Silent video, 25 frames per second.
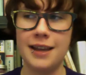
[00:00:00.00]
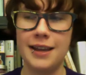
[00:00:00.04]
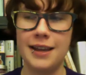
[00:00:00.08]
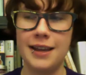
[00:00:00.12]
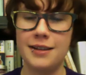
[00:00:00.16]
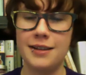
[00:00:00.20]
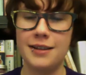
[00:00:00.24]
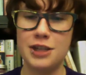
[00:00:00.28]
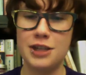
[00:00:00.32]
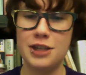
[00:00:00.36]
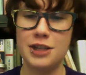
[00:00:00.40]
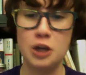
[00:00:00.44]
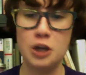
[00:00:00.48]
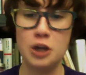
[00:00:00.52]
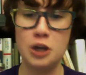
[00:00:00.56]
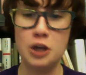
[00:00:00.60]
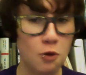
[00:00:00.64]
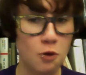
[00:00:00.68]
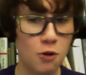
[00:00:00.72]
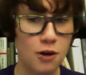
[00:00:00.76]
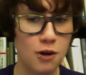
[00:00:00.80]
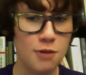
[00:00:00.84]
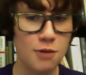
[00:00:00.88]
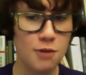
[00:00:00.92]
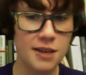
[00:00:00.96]
stupid
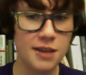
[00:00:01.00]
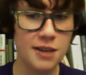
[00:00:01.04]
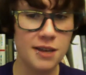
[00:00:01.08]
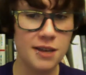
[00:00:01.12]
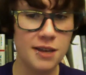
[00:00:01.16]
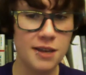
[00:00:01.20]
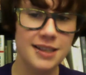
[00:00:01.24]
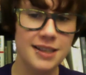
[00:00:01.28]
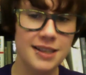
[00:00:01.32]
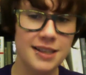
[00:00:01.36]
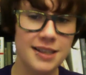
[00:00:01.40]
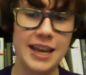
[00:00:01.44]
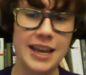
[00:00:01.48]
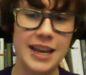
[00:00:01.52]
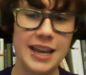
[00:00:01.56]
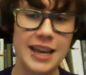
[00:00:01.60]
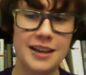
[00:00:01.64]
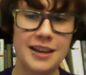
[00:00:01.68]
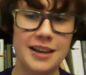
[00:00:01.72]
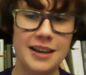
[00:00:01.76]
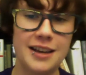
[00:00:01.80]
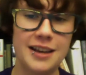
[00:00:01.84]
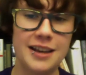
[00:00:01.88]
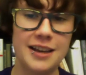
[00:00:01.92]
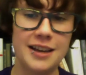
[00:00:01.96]
ornaments,
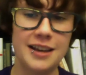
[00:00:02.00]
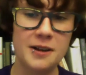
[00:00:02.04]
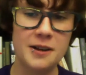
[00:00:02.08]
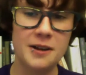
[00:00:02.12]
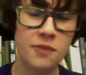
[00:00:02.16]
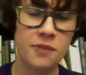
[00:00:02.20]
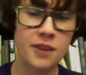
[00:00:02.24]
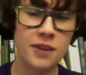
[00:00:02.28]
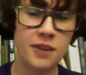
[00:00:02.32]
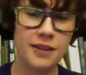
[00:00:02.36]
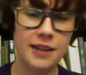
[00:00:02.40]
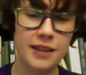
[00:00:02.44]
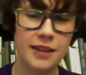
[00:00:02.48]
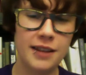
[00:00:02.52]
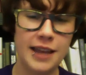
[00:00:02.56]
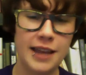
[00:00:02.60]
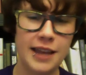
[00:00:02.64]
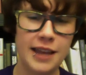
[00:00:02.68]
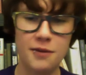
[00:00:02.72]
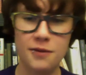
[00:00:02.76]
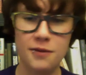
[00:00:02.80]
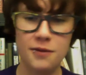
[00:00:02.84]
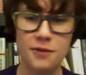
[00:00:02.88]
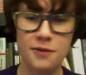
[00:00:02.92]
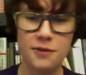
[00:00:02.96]
like
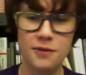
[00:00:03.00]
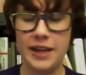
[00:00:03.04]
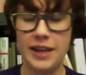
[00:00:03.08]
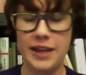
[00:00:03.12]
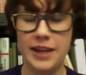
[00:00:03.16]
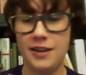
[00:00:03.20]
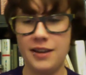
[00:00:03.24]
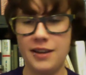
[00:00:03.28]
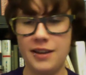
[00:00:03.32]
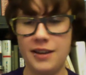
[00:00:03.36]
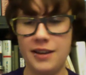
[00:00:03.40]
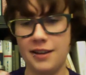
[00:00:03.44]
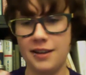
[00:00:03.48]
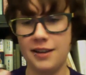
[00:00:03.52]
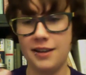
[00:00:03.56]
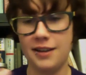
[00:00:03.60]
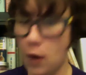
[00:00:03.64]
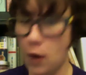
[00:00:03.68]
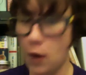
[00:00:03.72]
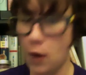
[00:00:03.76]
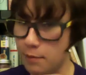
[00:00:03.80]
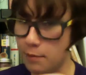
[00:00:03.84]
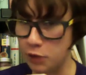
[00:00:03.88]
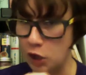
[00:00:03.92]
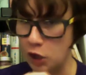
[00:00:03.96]
toy
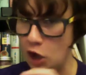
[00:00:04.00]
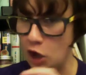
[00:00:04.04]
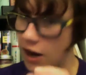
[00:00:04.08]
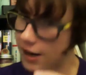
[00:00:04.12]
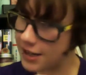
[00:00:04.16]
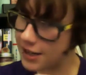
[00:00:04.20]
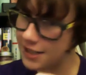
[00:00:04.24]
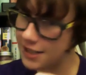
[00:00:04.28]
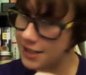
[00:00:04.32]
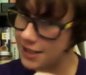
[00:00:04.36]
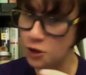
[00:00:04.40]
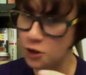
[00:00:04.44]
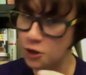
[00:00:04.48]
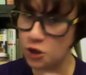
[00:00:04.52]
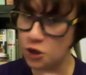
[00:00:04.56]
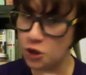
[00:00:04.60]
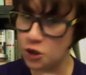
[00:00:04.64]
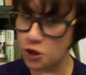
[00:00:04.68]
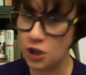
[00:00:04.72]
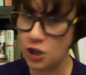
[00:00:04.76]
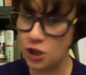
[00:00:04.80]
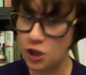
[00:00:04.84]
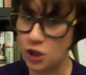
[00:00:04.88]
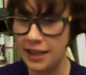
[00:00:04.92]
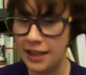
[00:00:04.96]
blocks and
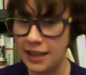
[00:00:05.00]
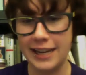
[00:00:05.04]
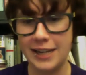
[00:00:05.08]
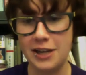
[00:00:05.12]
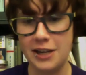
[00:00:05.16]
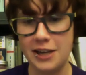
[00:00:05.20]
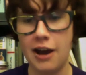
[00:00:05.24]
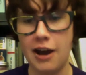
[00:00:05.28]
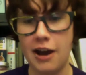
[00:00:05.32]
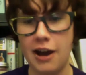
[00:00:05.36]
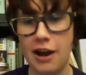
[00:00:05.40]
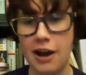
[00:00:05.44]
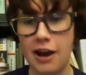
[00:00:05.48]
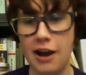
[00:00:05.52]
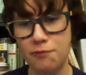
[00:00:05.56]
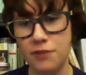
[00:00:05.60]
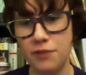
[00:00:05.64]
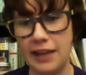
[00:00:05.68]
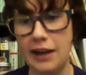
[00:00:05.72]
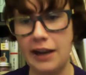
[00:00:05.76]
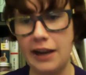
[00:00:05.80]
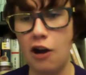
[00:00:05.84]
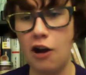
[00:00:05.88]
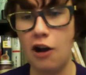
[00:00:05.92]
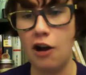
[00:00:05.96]
shit that, like, got,
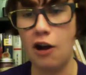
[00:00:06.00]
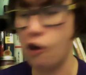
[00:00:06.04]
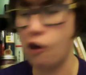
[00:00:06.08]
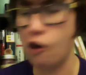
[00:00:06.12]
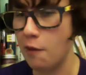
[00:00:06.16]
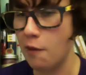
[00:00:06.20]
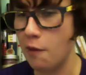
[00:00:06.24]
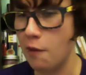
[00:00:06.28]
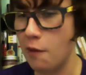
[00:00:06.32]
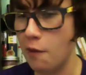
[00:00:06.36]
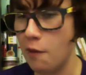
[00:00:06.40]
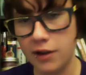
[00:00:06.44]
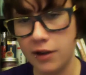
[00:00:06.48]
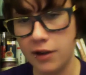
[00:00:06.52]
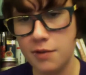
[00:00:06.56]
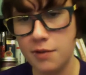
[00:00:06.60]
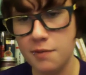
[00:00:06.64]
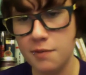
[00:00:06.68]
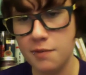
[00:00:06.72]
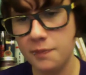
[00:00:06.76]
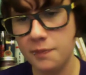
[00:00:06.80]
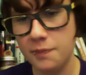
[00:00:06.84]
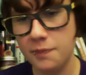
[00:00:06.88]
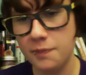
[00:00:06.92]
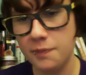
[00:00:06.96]
like, hung on the
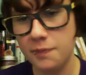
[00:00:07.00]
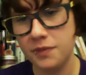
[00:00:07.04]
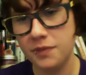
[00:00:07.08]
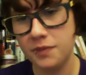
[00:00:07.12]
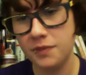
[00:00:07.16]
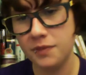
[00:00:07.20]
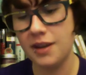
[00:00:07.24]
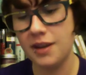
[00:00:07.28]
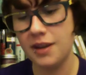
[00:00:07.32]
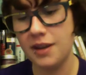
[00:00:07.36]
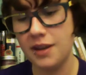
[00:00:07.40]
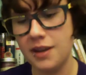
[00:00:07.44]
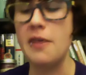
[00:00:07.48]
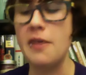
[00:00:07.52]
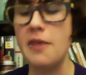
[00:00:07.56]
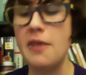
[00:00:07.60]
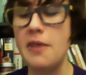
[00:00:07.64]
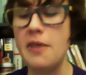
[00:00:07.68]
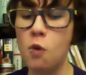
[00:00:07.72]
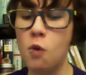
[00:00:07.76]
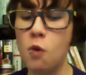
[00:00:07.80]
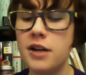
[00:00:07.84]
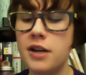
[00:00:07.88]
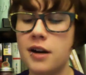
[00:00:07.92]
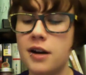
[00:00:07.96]
bottom. And then the
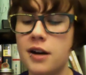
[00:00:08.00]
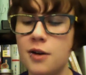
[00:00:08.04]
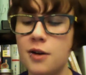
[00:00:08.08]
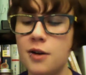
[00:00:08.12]
one year